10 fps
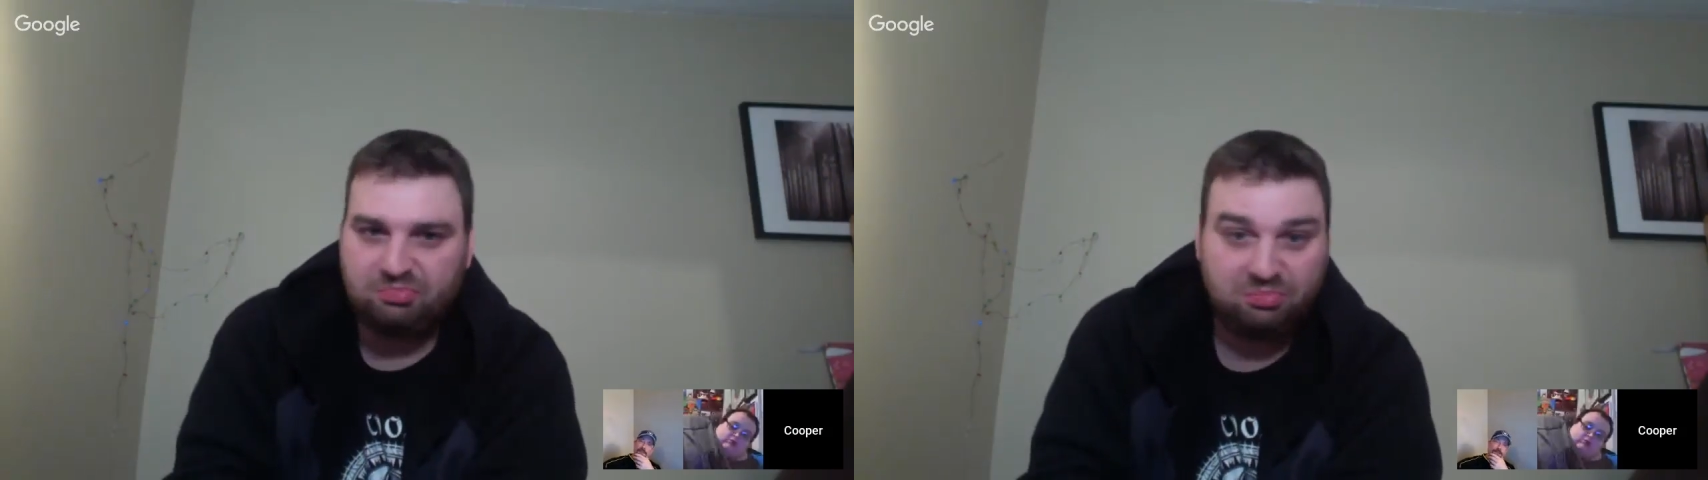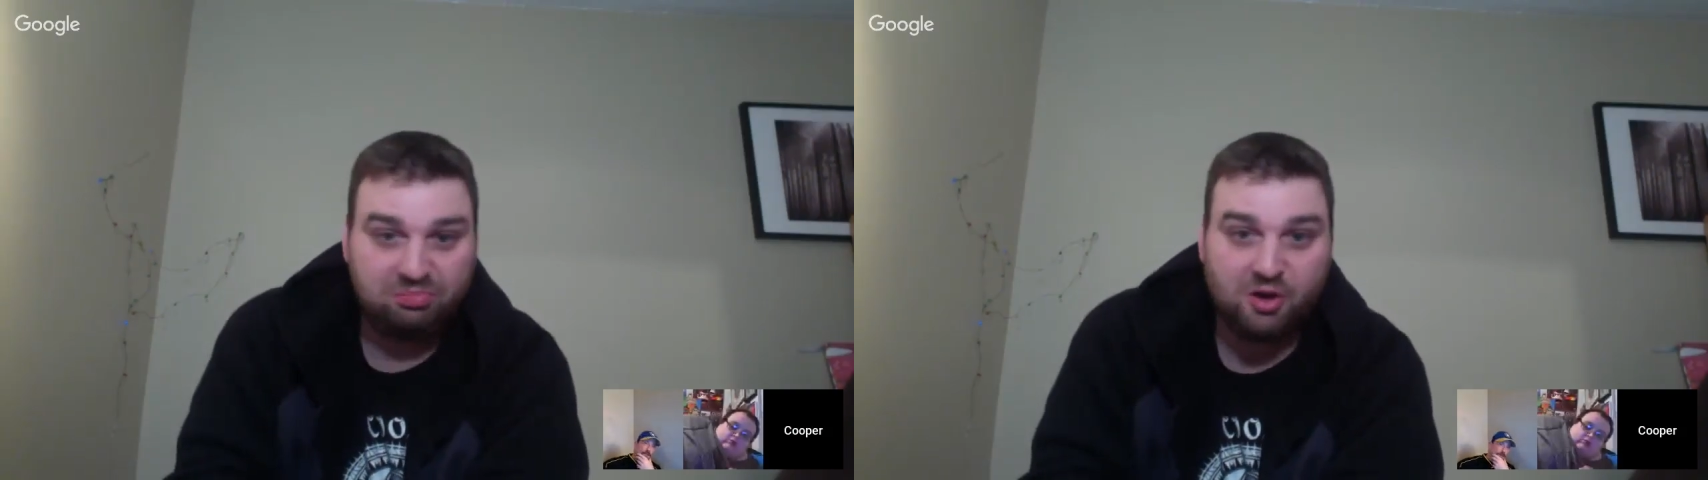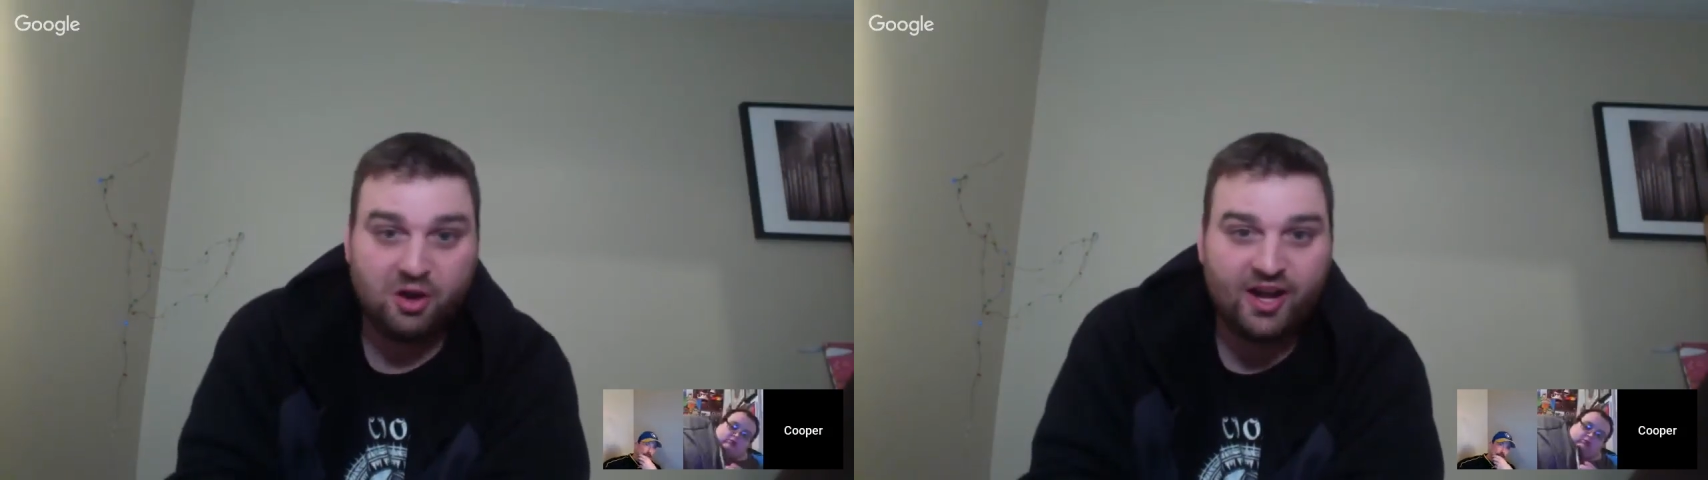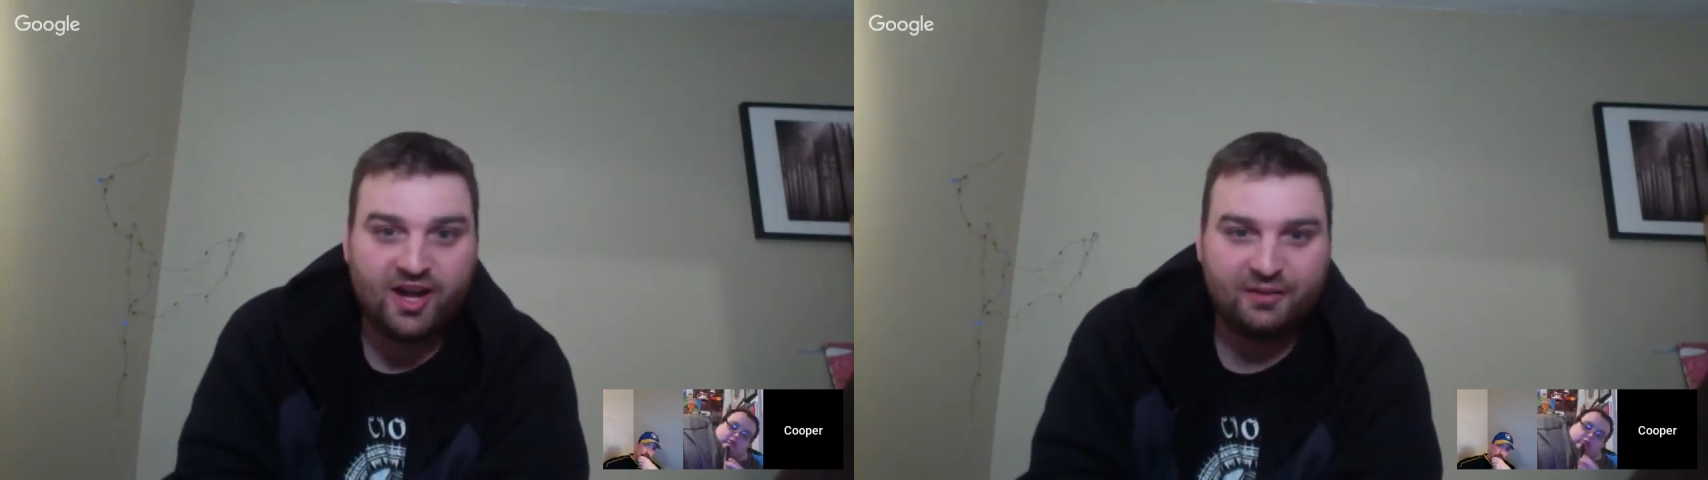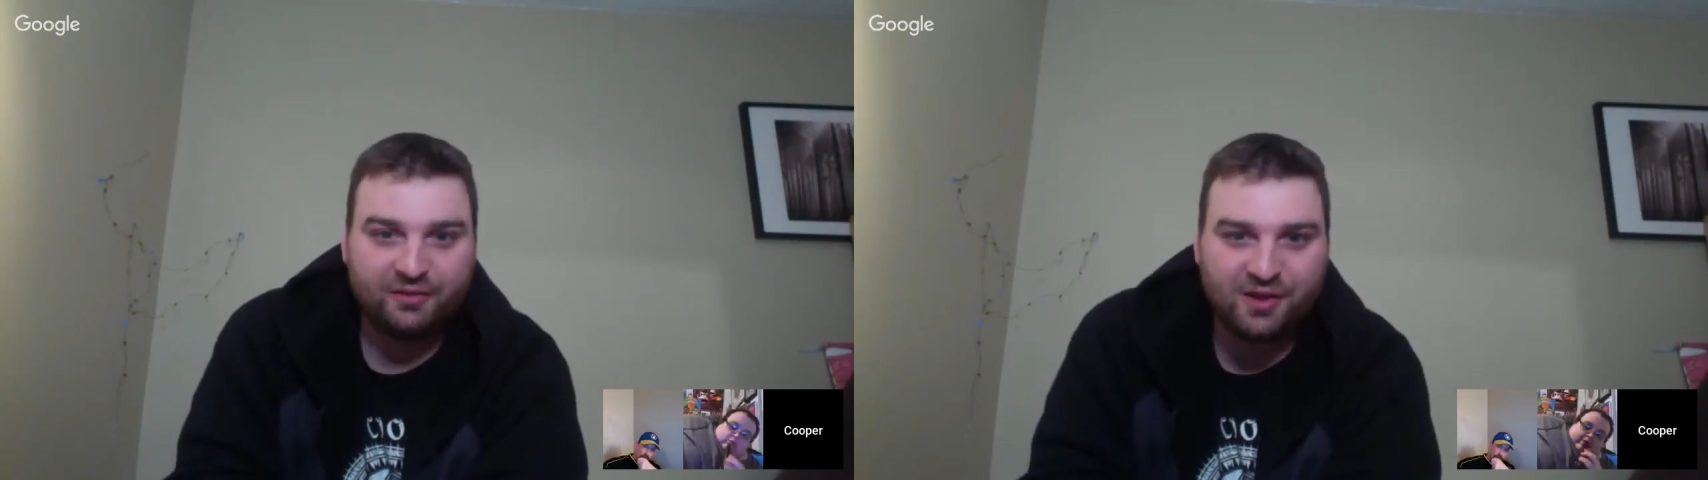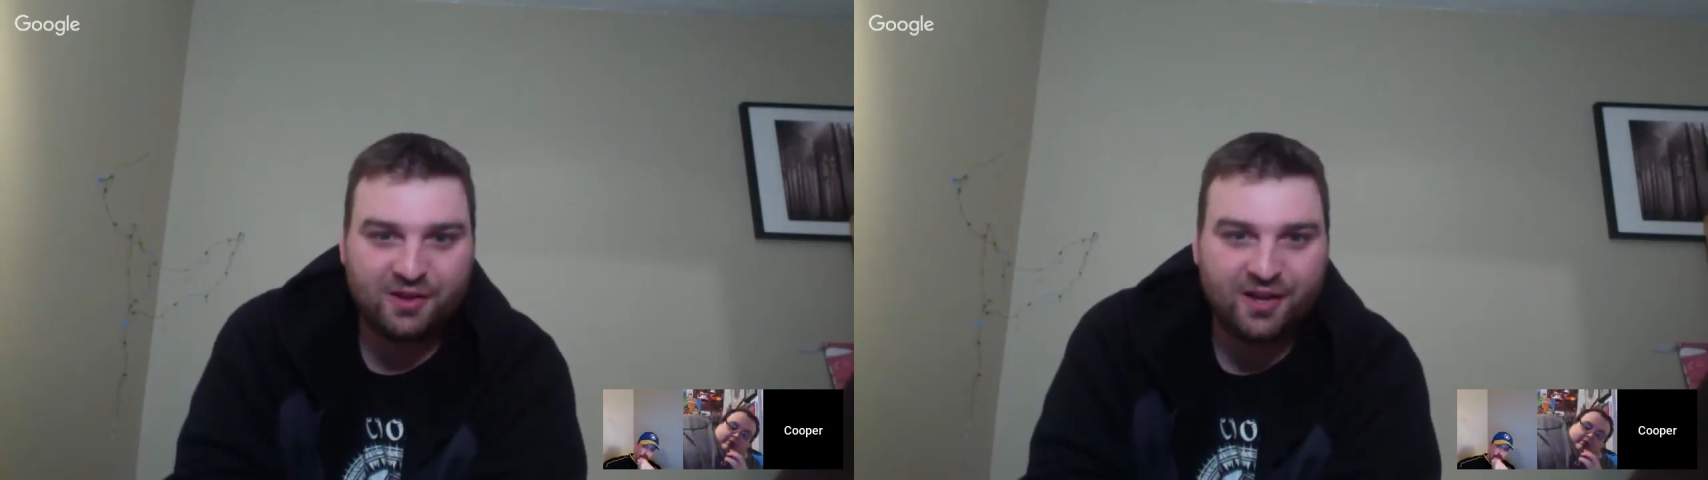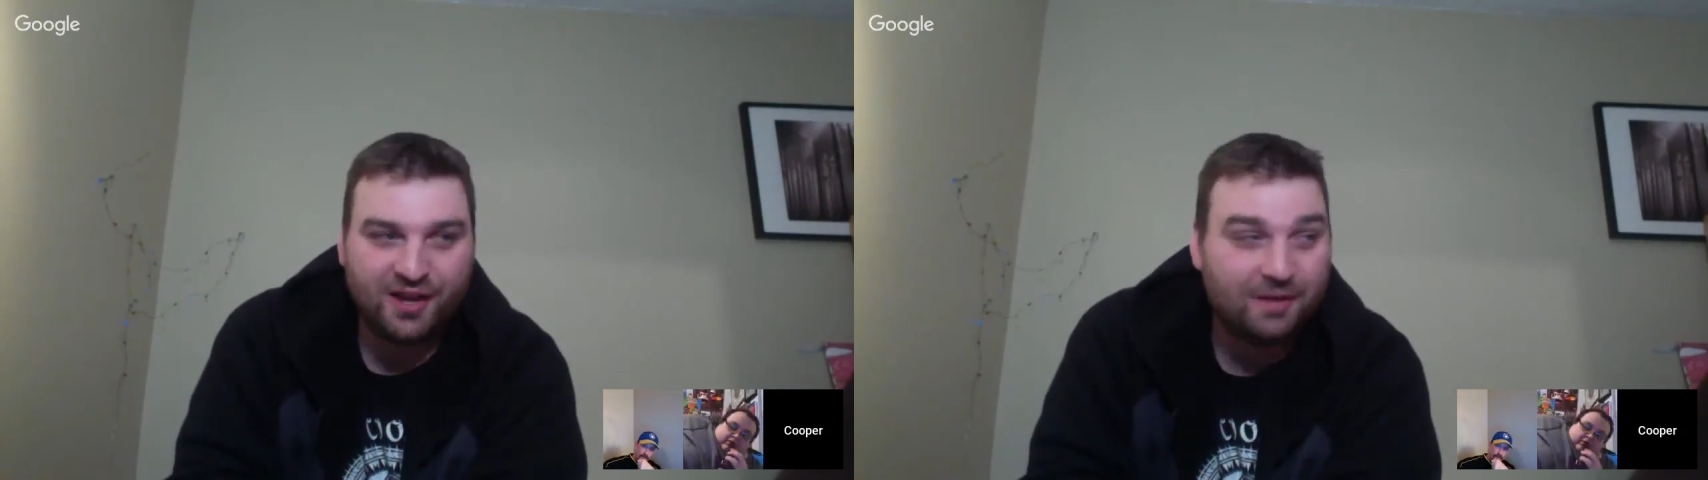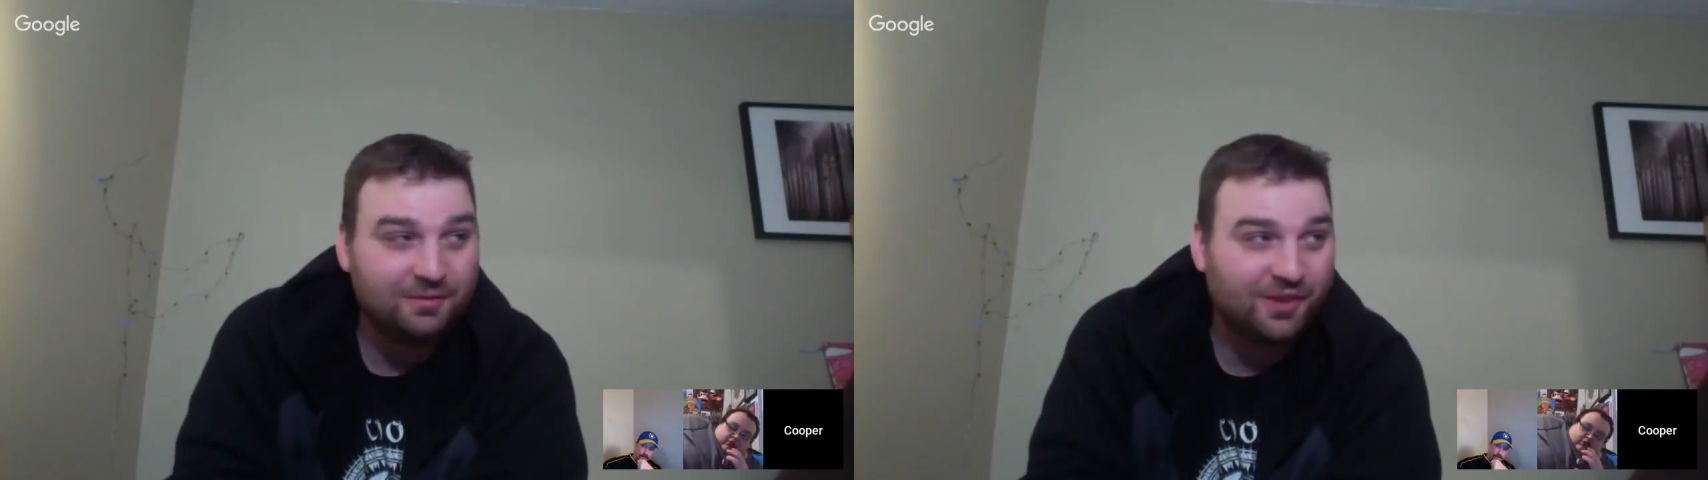Go ahead. It's not like I'm